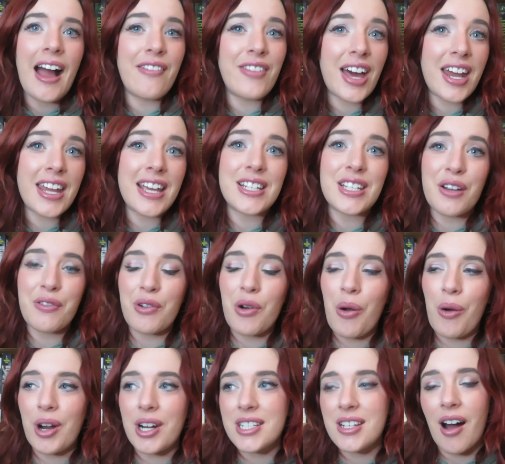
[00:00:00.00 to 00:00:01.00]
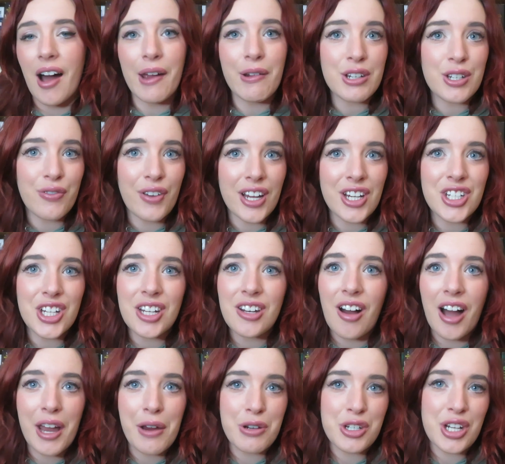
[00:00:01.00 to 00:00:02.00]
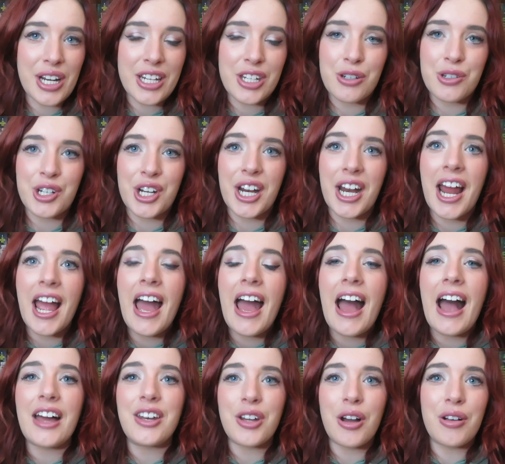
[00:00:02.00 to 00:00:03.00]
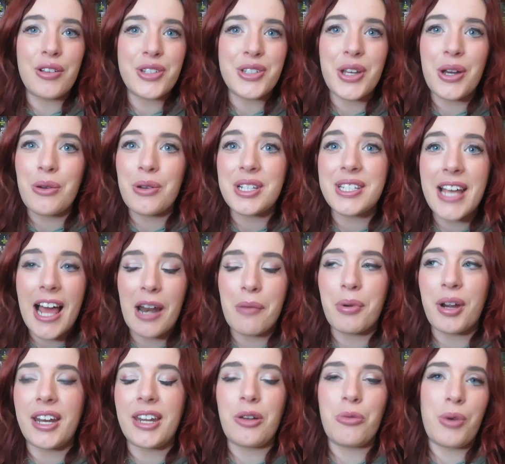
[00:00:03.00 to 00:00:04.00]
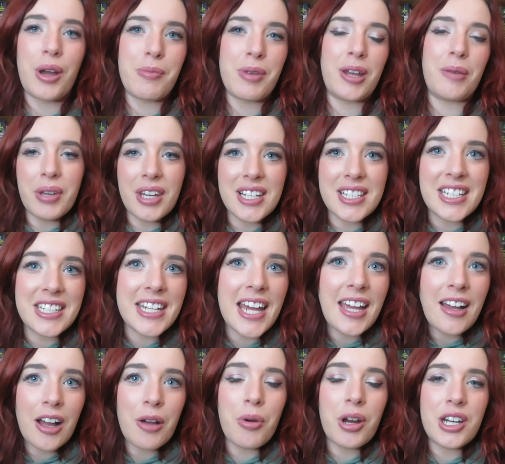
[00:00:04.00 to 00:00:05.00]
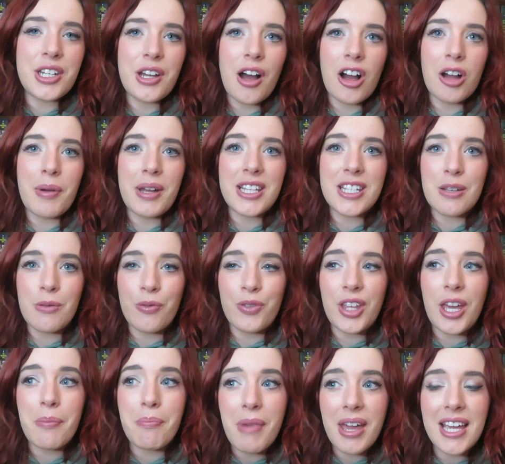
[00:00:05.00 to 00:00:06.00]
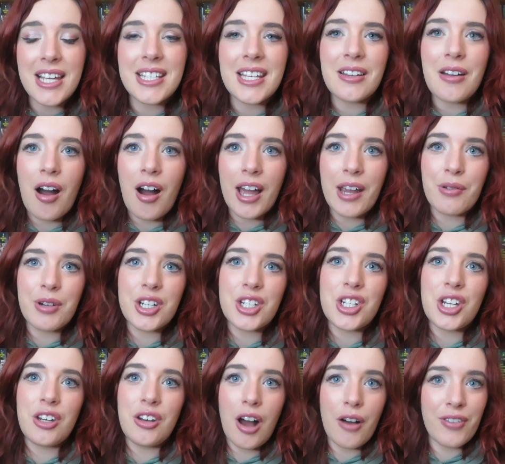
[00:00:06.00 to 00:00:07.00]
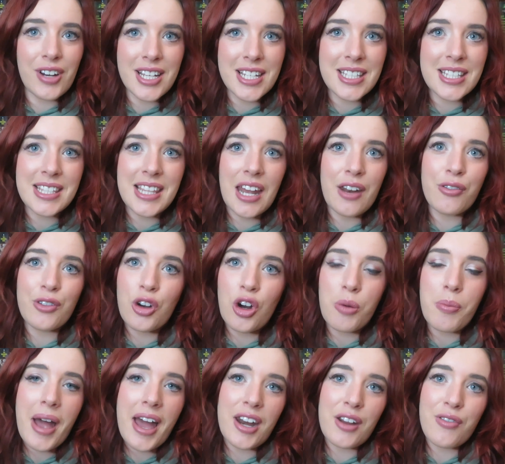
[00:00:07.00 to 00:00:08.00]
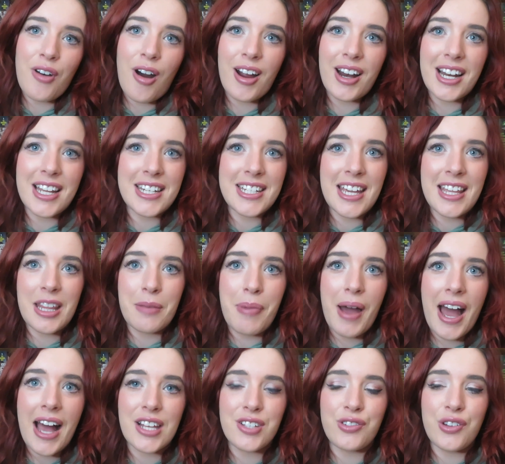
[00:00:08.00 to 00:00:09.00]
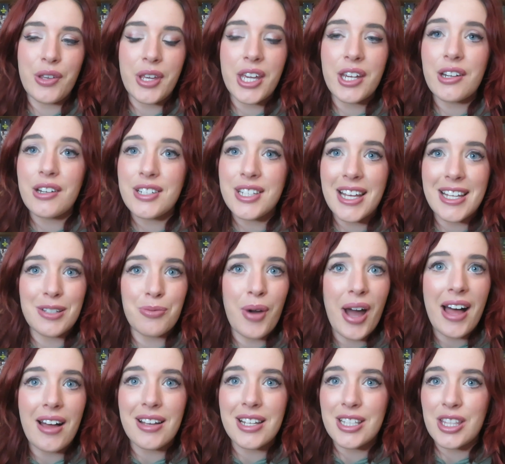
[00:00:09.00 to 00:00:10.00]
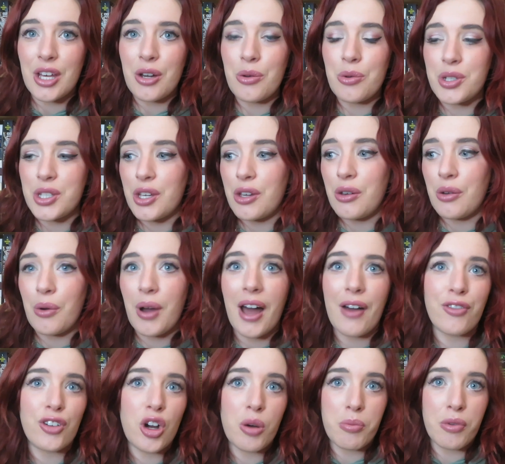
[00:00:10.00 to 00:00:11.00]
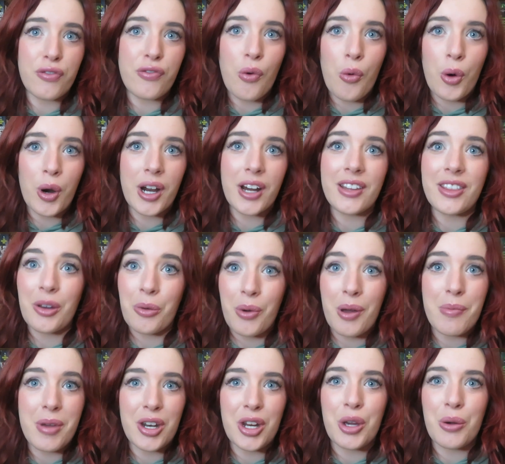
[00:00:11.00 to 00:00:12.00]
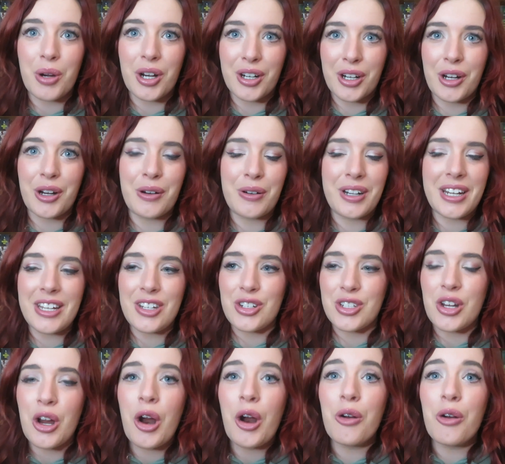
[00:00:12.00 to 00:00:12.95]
and that is, of course, Irish fiction, Irish literature, and also celebrating women. Because today I want to talk about some of the amazing Irish novelists that have come out of Ireland in the past few years, as well as those who have come before, the women who are currently just